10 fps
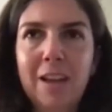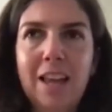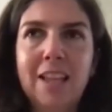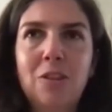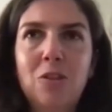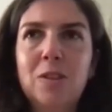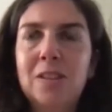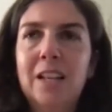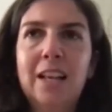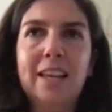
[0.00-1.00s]
and then you
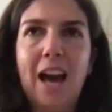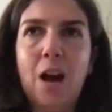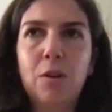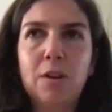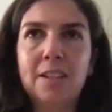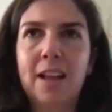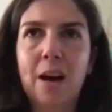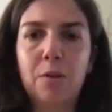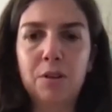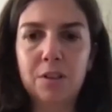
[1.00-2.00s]
see hours and
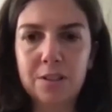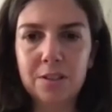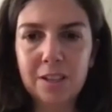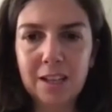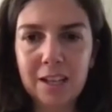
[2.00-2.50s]
hours